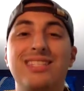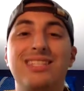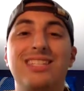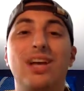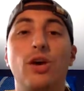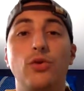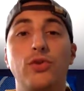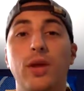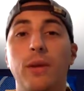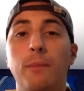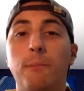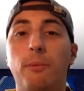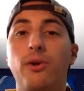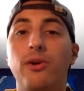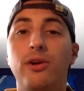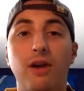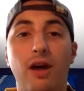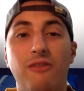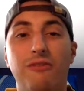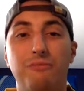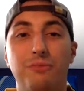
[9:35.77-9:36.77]
still didn't put
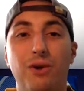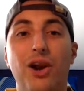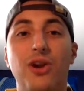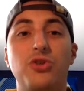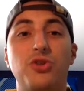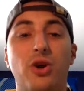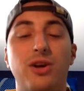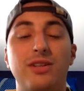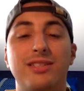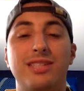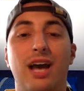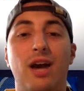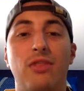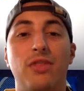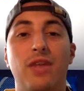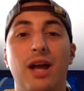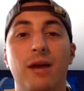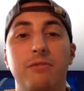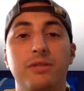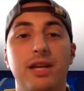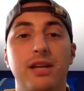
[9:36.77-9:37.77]
enough pressure on
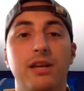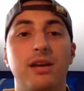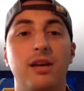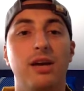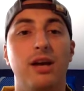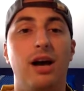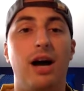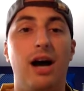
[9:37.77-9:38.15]
Southampton